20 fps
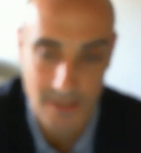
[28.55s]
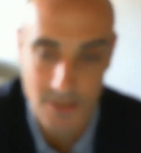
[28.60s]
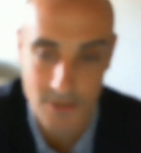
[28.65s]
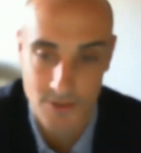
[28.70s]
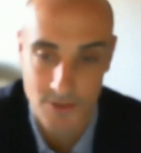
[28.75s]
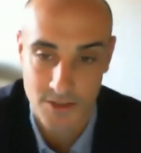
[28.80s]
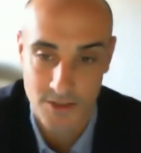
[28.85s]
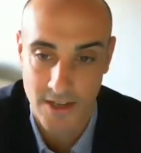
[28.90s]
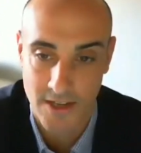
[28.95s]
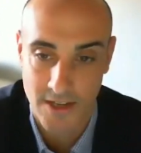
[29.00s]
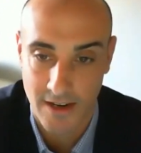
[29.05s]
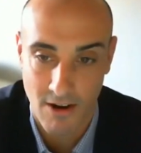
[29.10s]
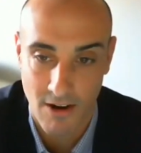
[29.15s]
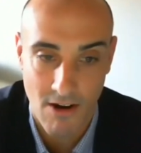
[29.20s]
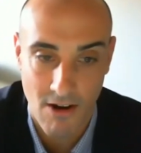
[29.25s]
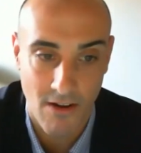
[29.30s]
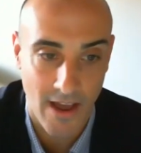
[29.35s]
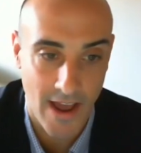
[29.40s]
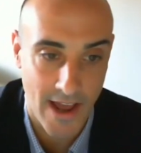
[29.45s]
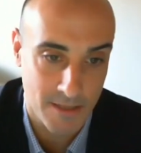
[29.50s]
to study
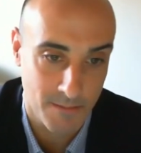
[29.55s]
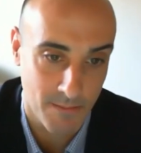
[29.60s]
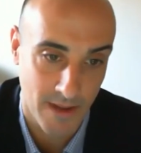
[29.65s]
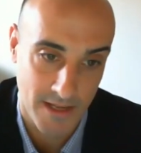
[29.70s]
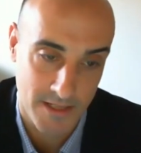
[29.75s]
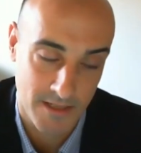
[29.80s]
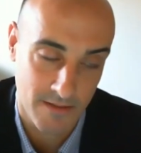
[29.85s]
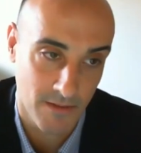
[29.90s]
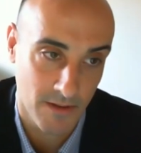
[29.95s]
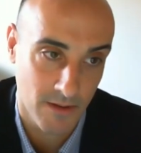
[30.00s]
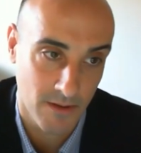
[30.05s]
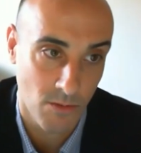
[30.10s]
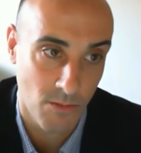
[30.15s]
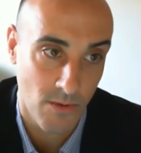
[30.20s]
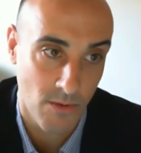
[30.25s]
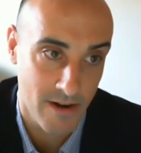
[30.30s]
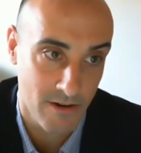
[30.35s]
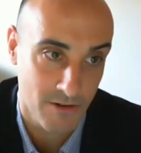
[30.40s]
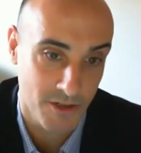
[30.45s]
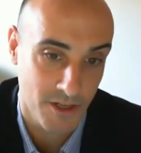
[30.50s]
all aspects of the
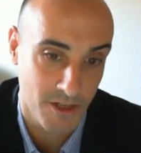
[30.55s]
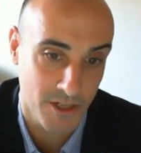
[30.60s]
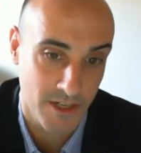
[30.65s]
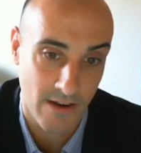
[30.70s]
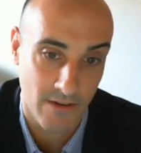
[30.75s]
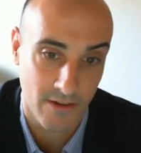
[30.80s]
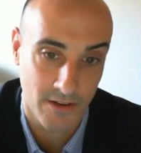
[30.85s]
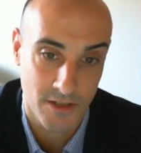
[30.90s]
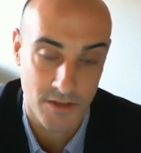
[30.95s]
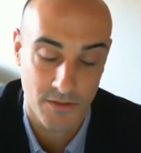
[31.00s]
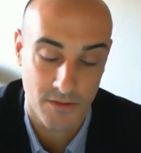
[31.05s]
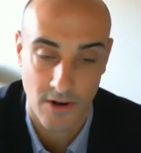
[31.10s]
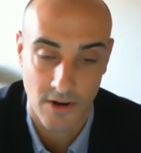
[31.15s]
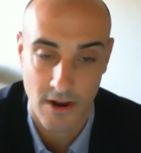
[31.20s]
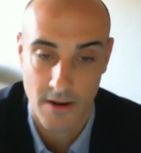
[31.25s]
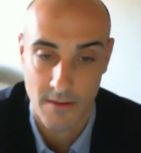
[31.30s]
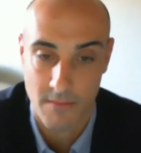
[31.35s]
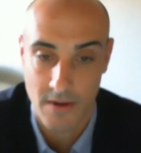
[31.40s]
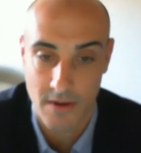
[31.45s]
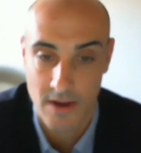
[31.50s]
global energy challenge,
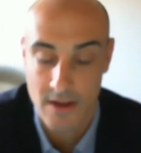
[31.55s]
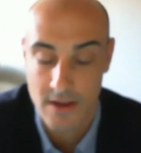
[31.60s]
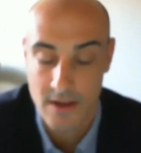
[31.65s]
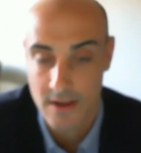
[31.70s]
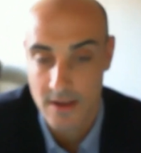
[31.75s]
from